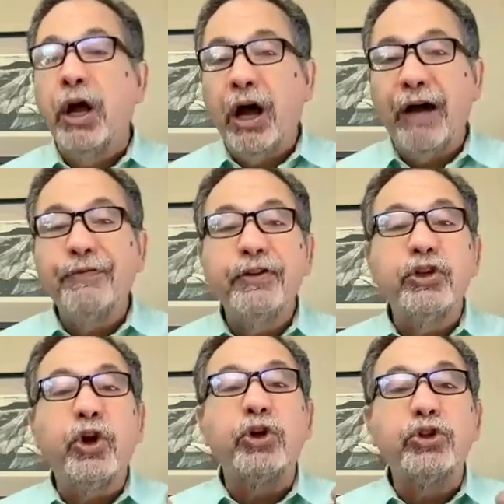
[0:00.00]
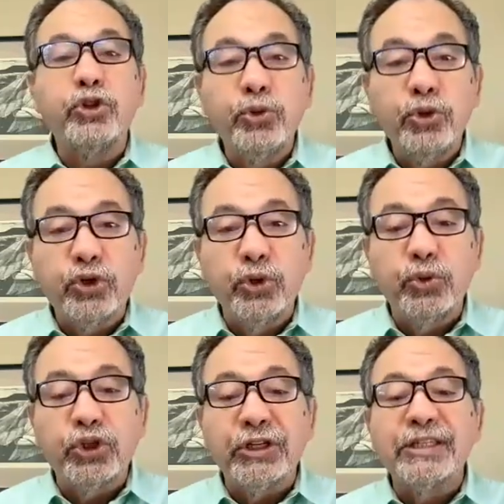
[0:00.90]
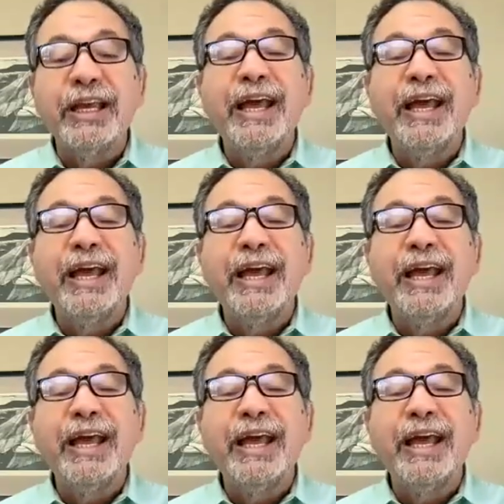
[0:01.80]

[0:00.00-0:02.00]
often there are two solutions.